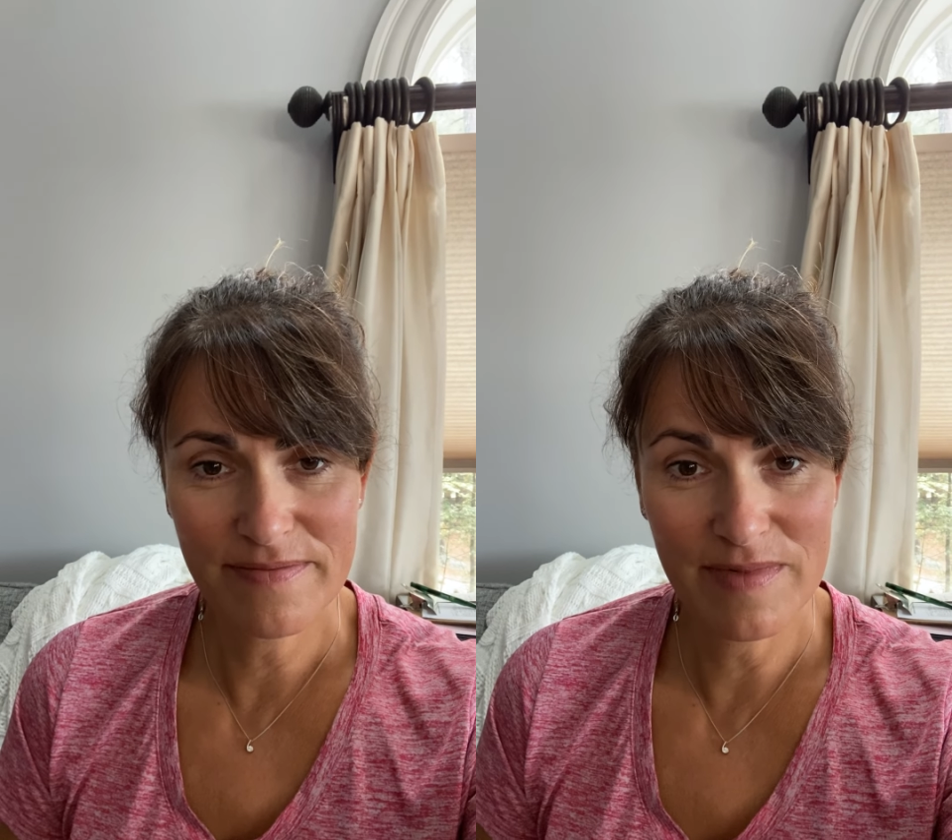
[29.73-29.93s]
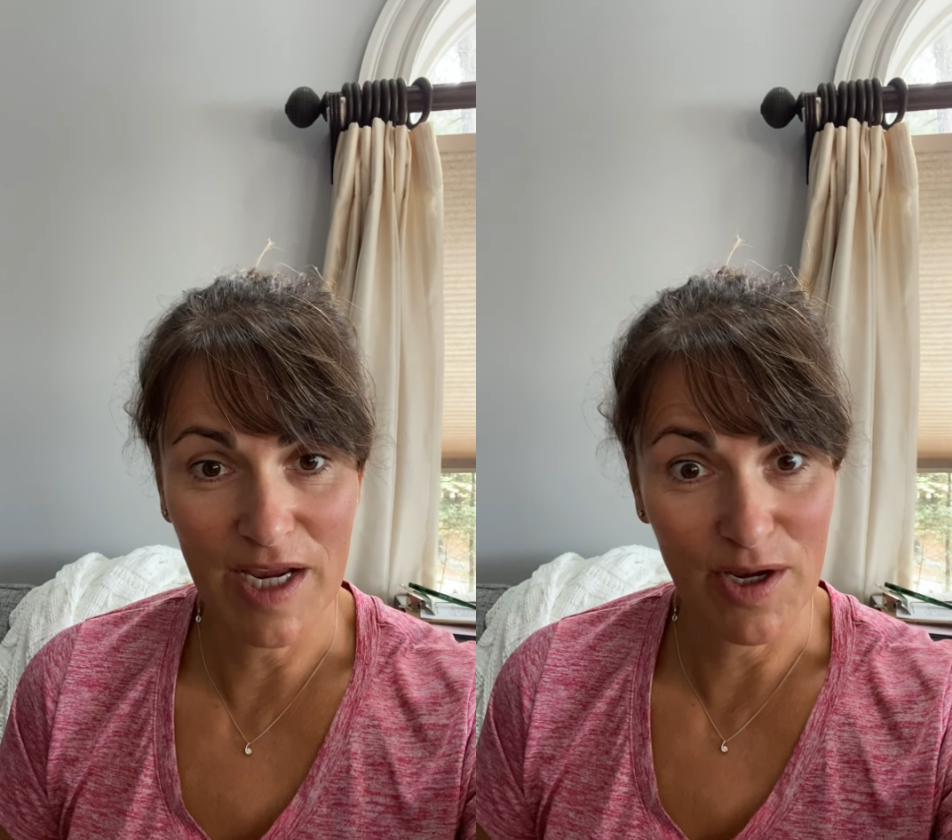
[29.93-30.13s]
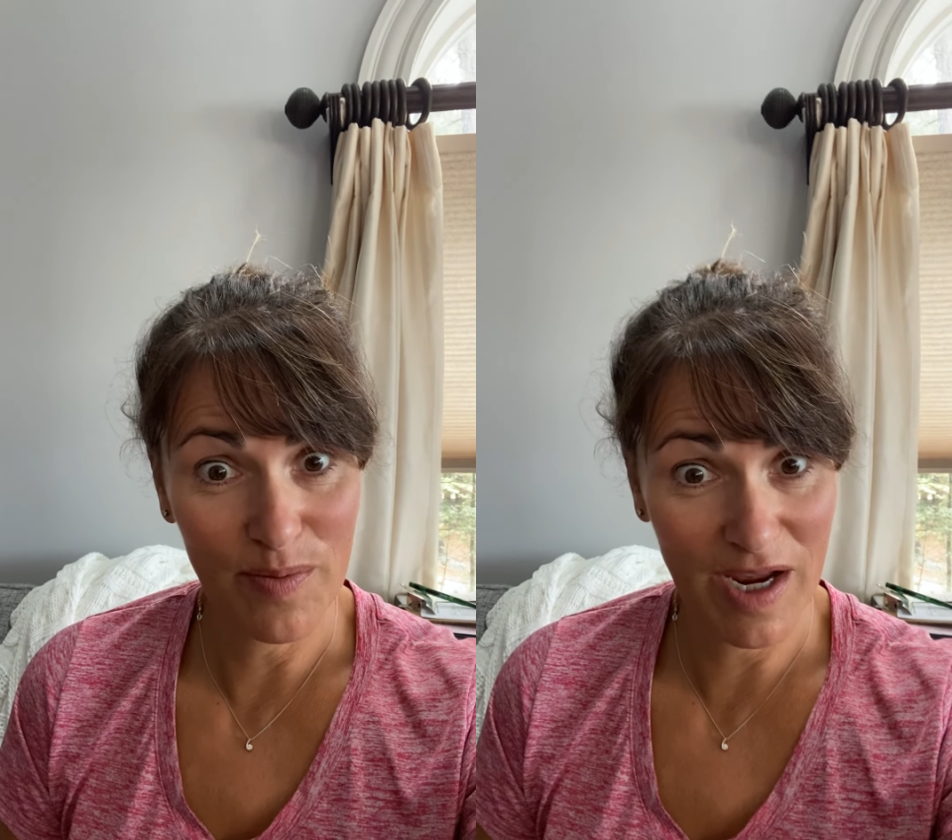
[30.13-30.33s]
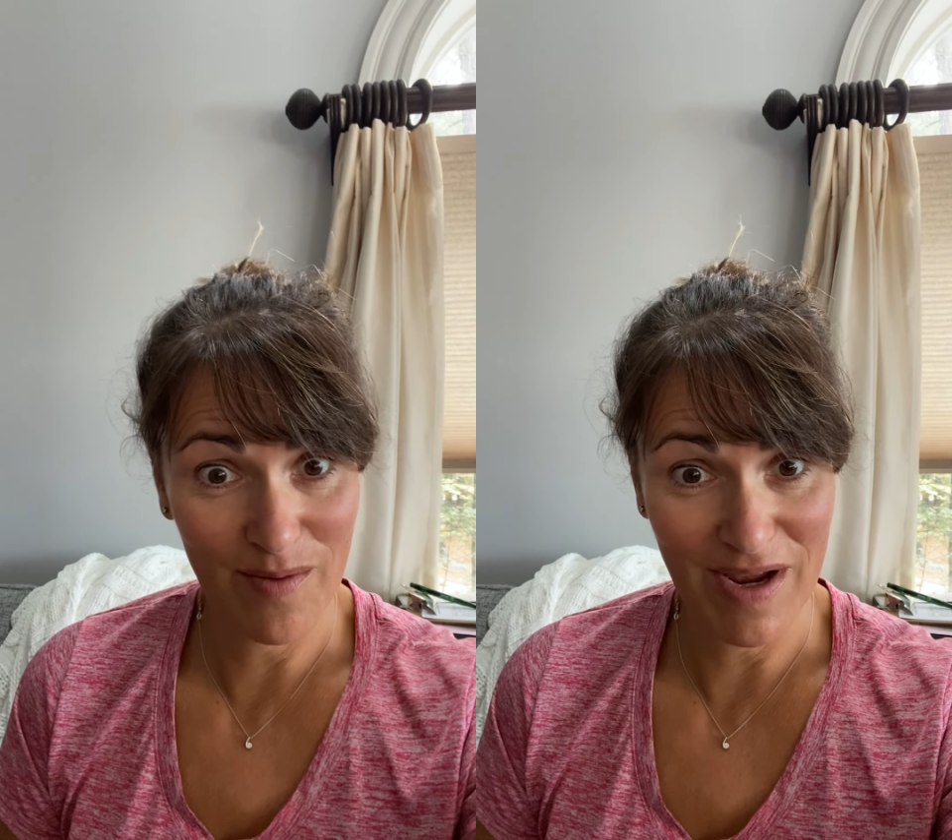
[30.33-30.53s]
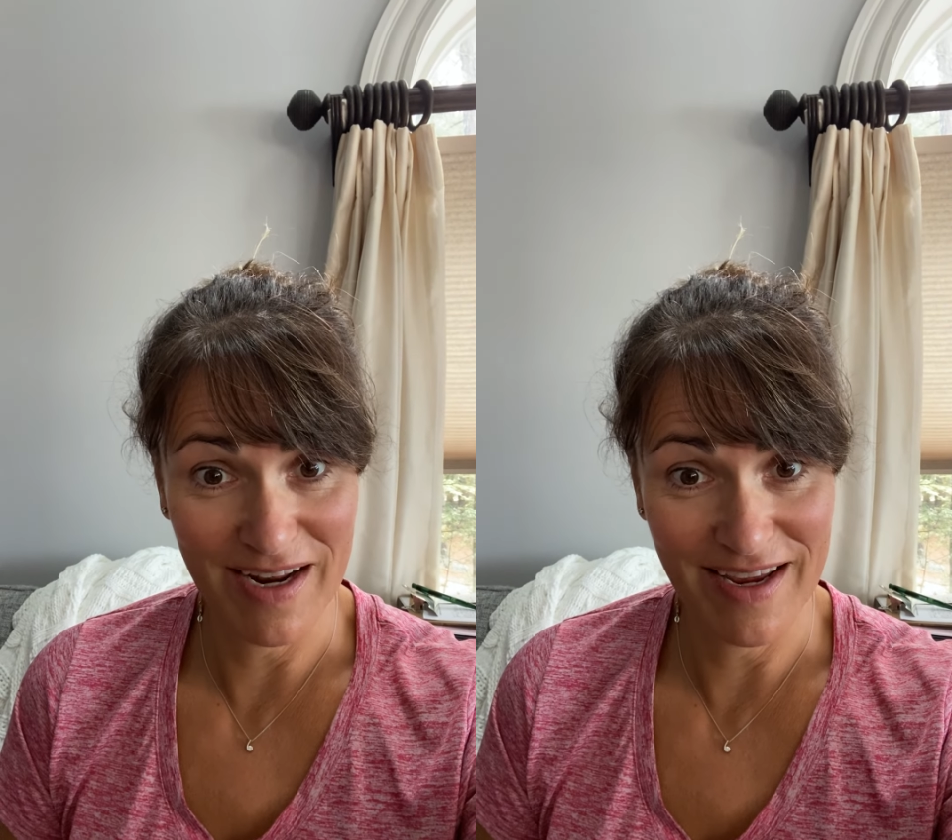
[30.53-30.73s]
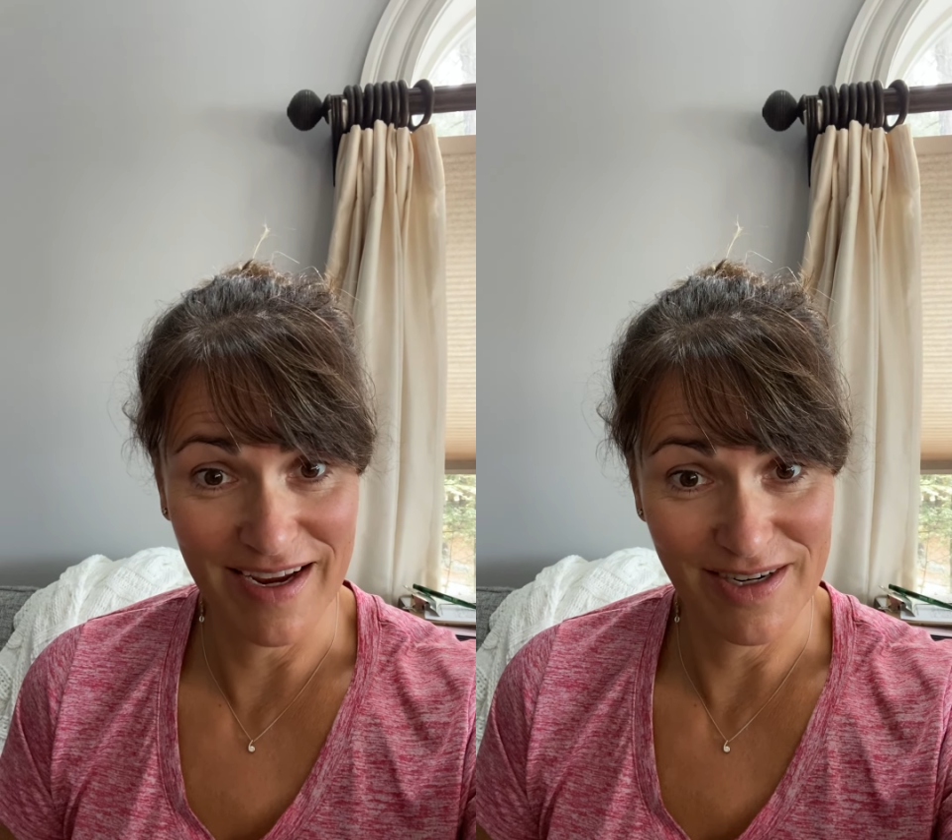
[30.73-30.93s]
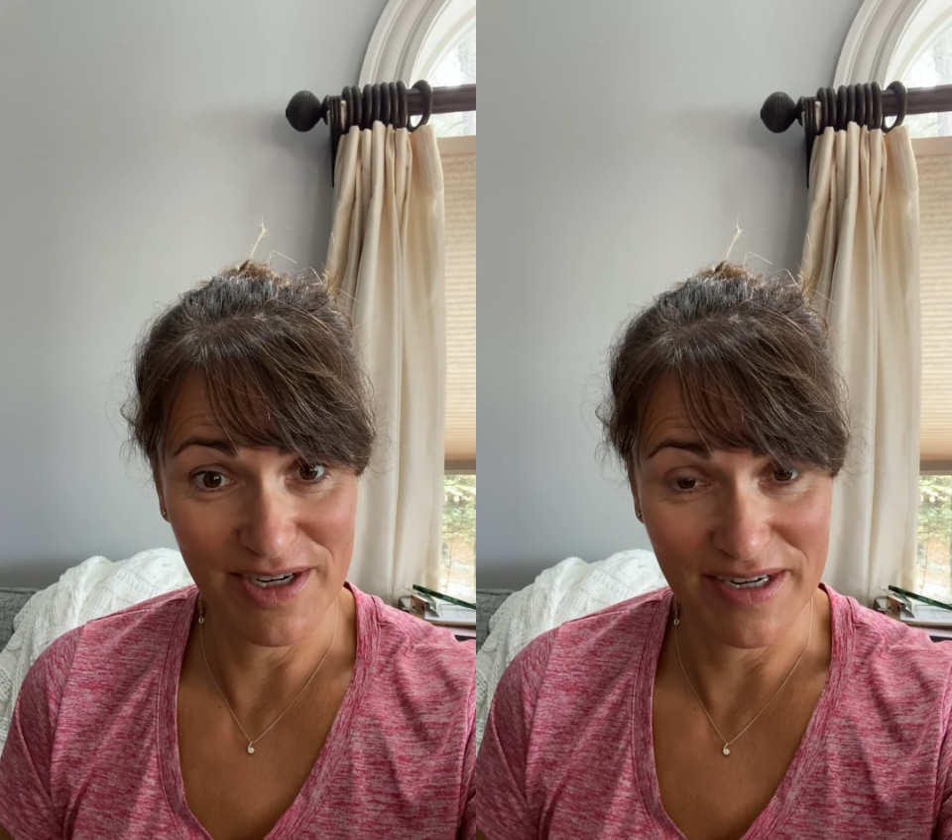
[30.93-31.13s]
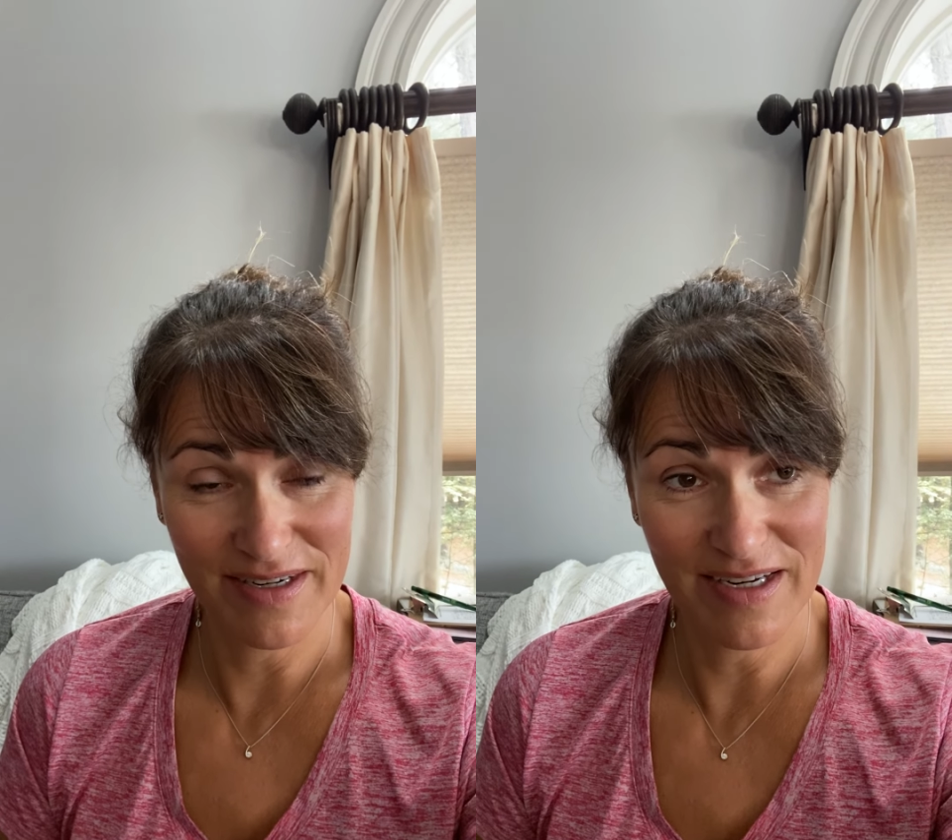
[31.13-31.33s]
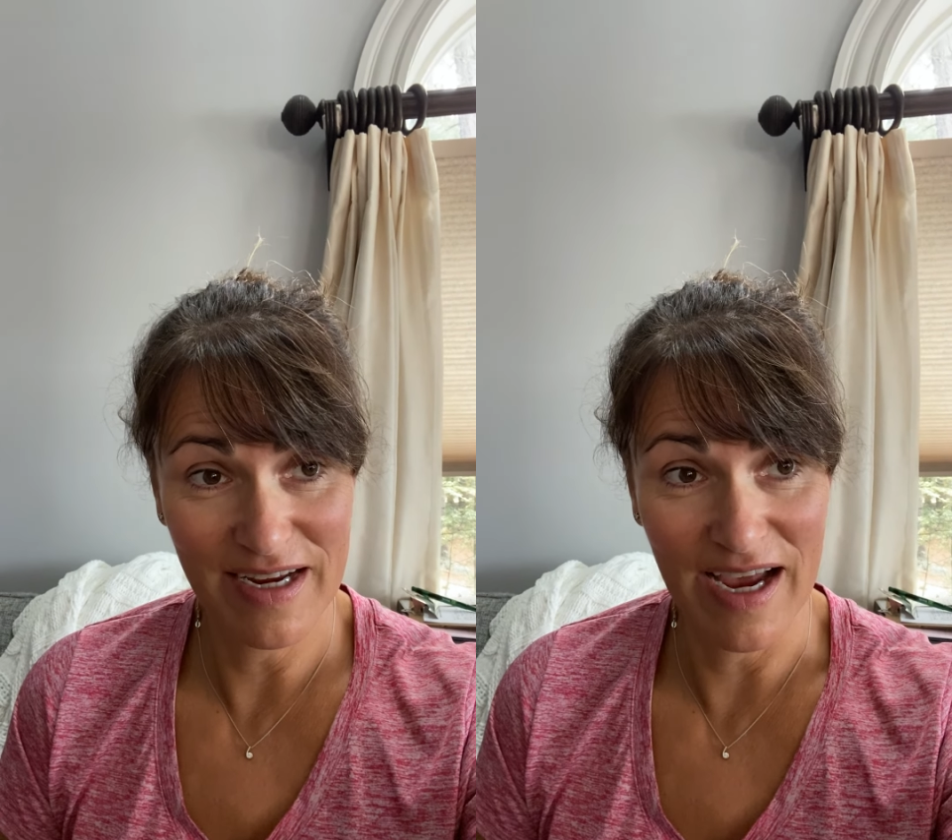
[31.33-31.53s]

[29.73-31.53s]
take your pain medication